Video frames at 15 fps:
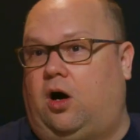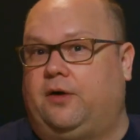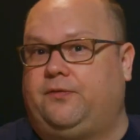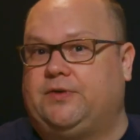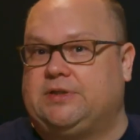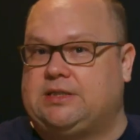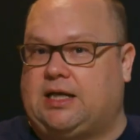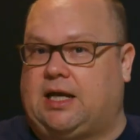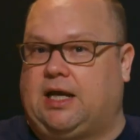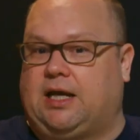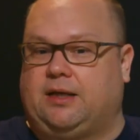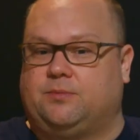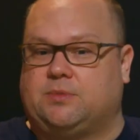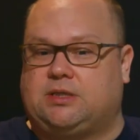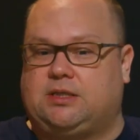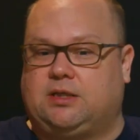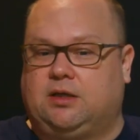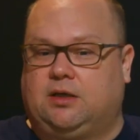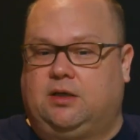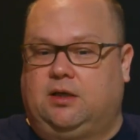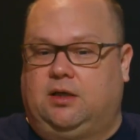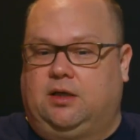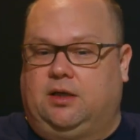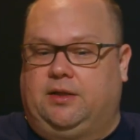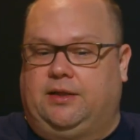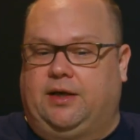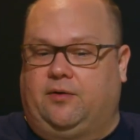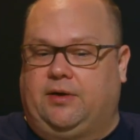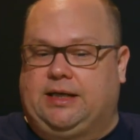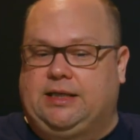Oftentimes,
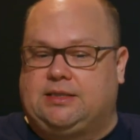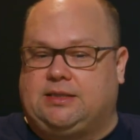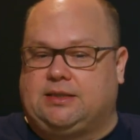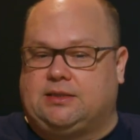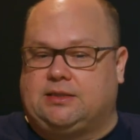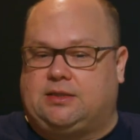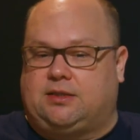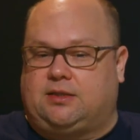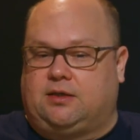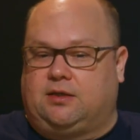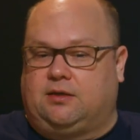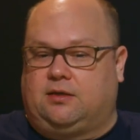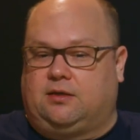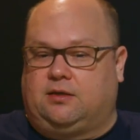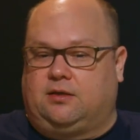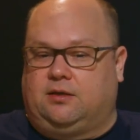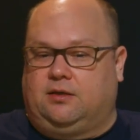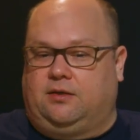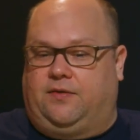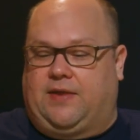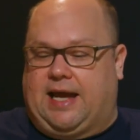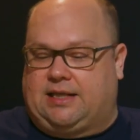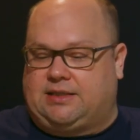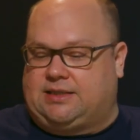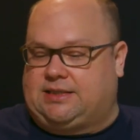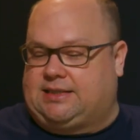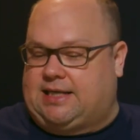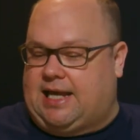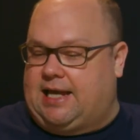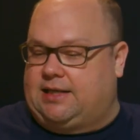there isn't that
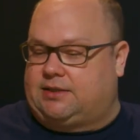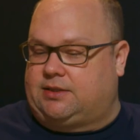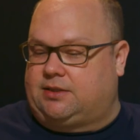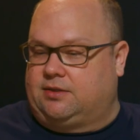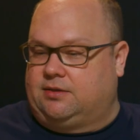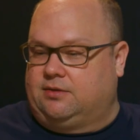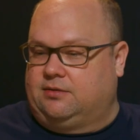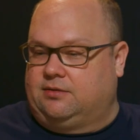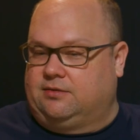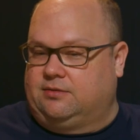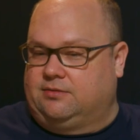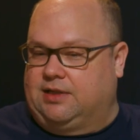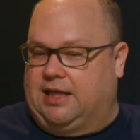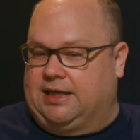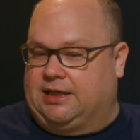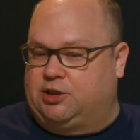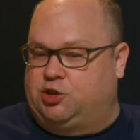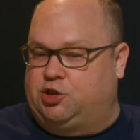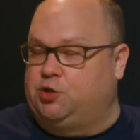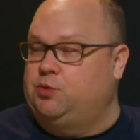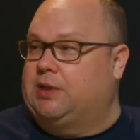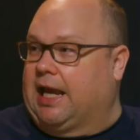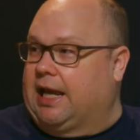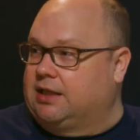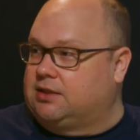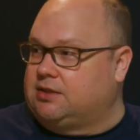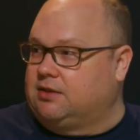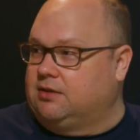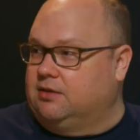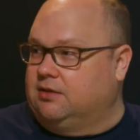set like due
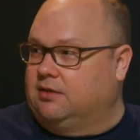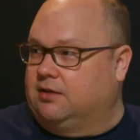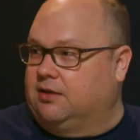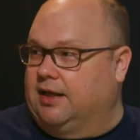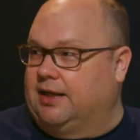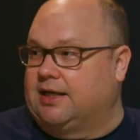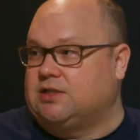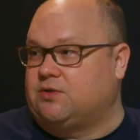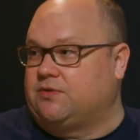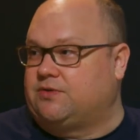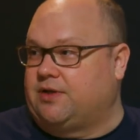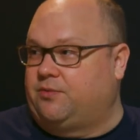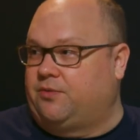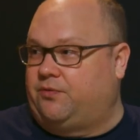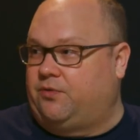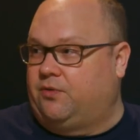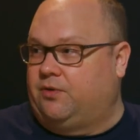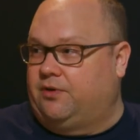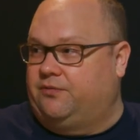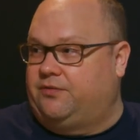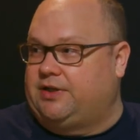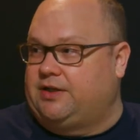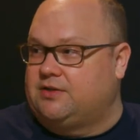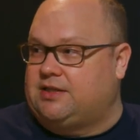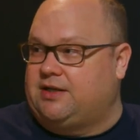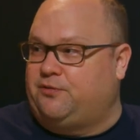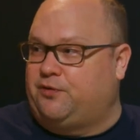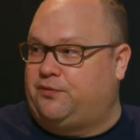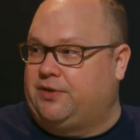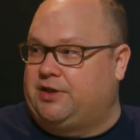date. And as we said before, a mm-hmm. video's
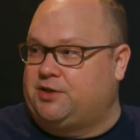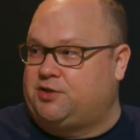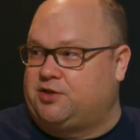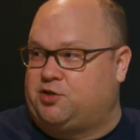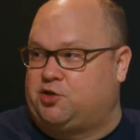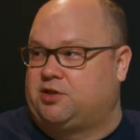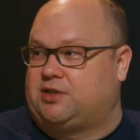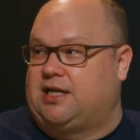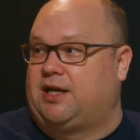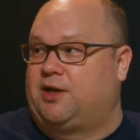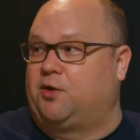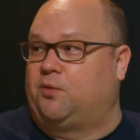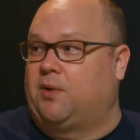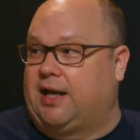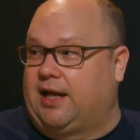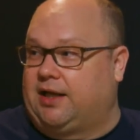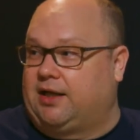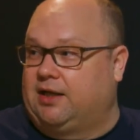never finished; it's just taken away.